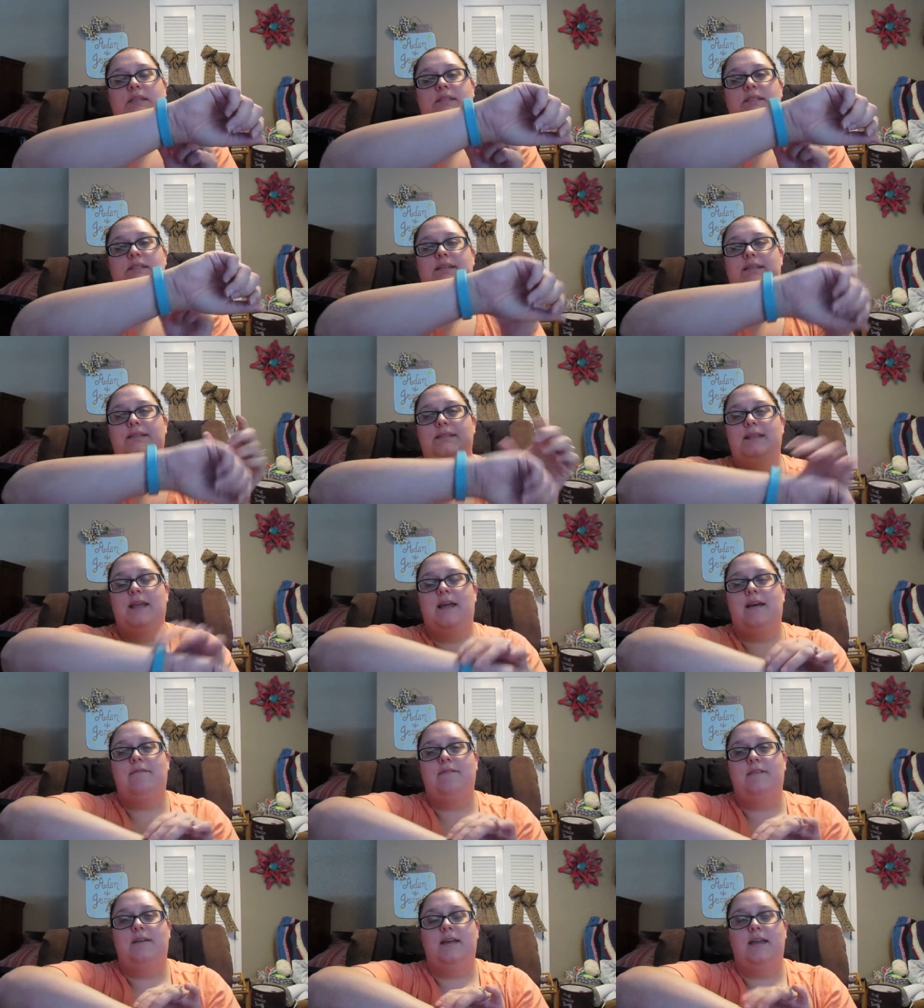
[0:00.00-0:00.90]
it doesn't
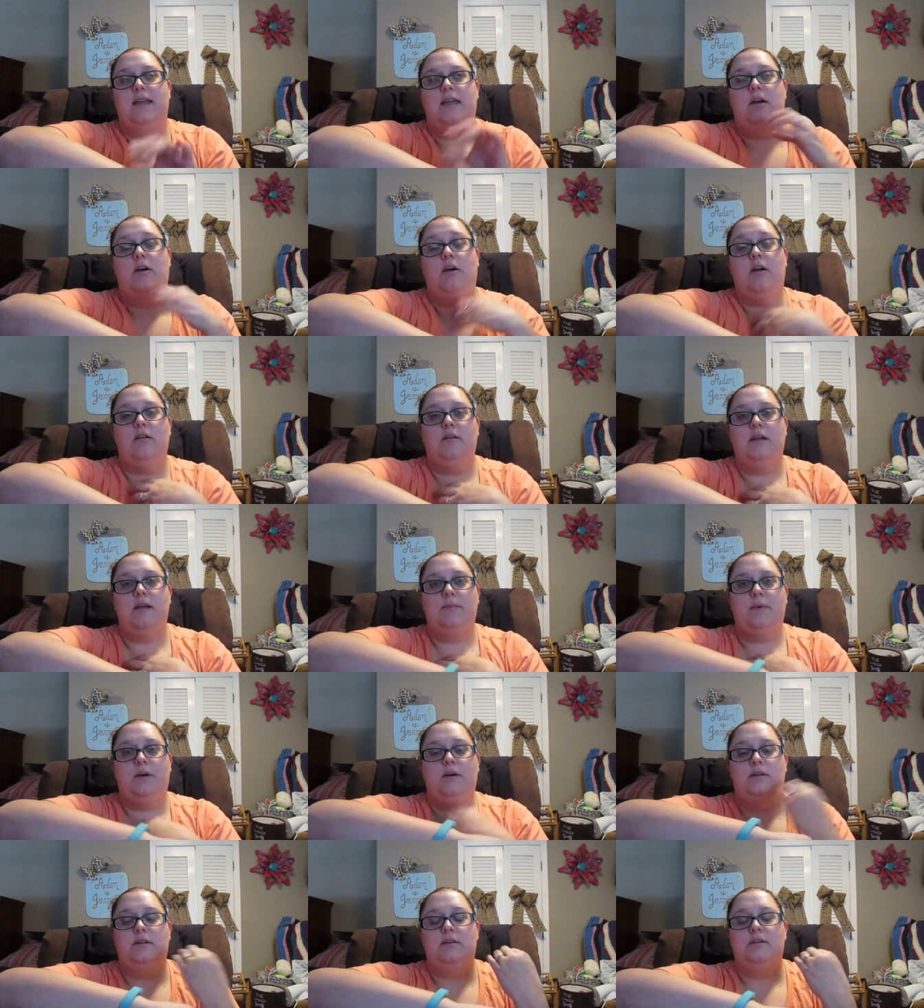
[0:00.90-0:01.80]
have a heart rate
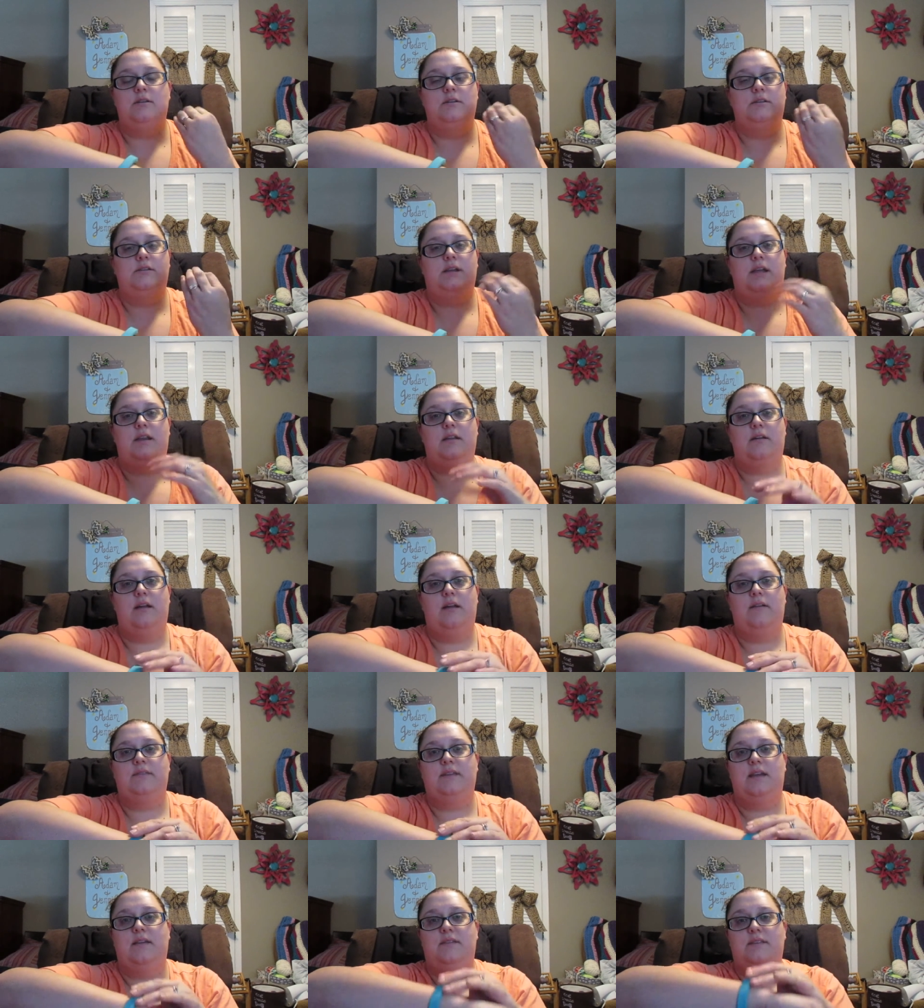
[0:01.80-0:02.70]
monitor, so I don't
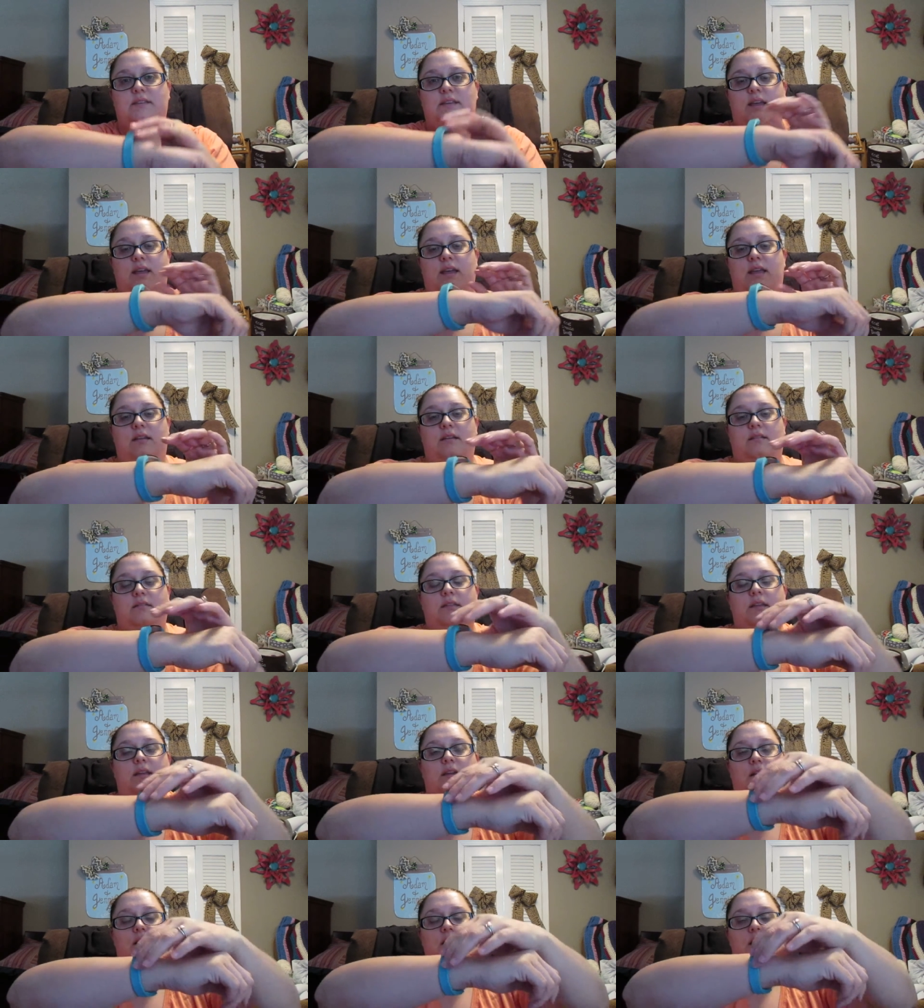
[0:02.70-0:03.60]
have to have it tight on
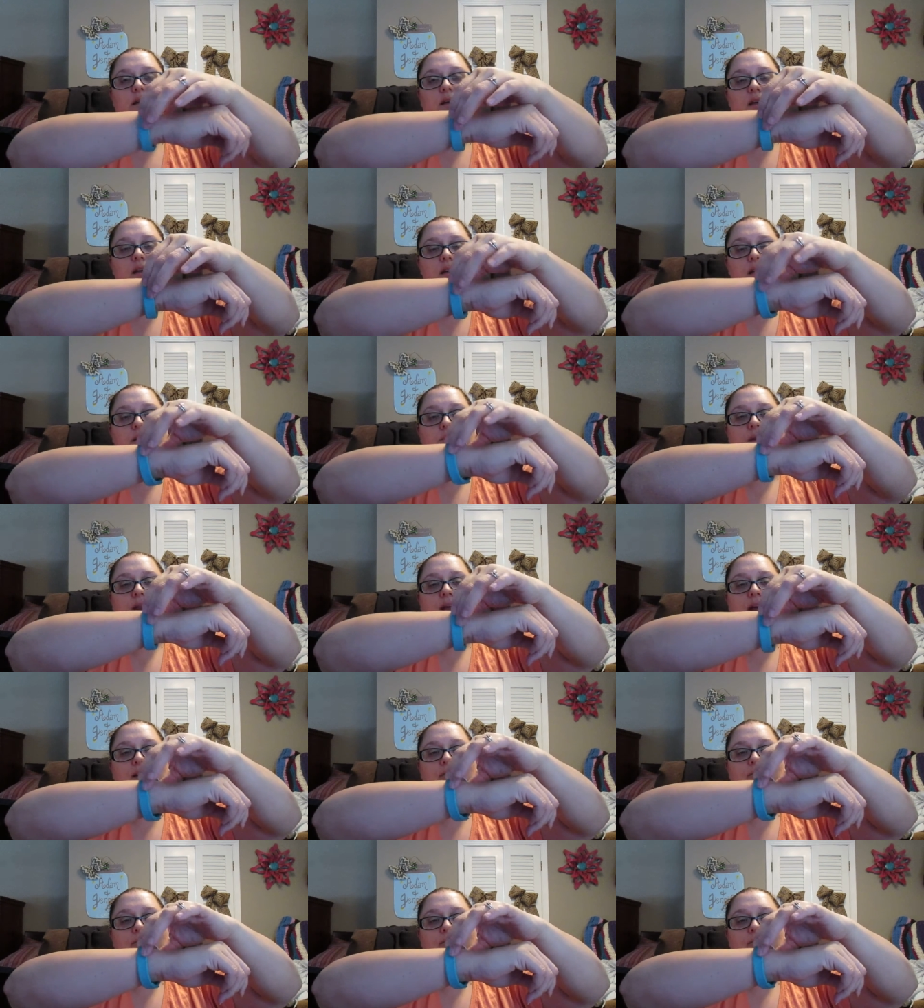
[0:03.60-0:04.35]
there. But I have